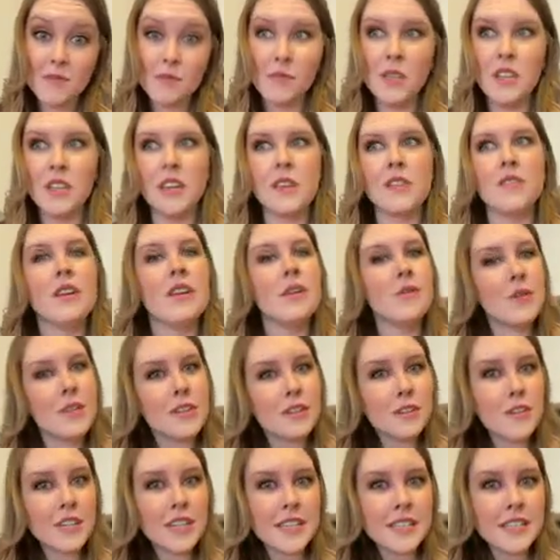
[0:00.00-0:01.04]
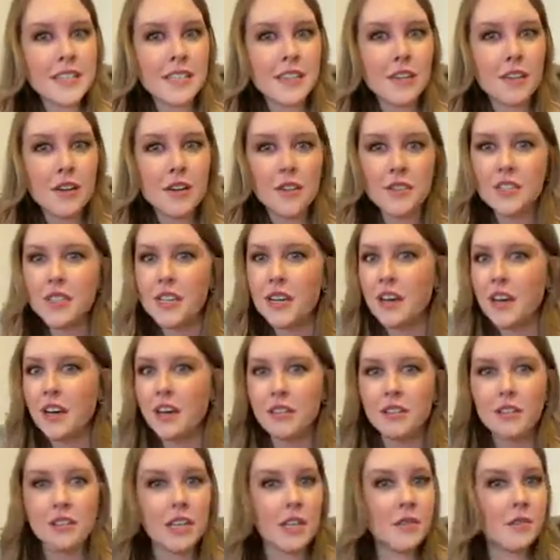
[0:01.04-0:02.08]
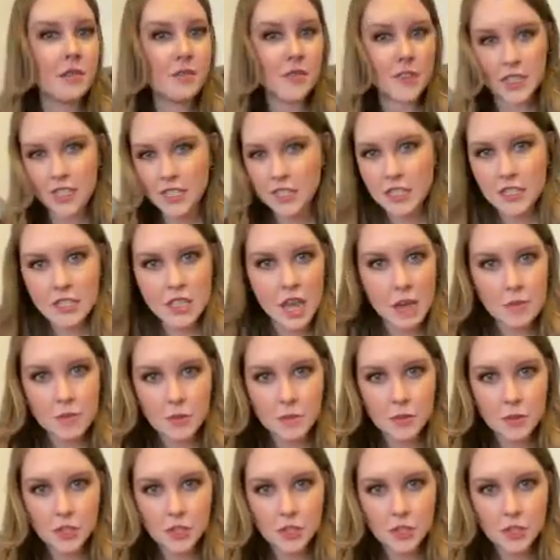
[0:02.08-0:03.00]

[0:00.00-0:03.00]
You know, he went crazy in the hotel. He was very susceptible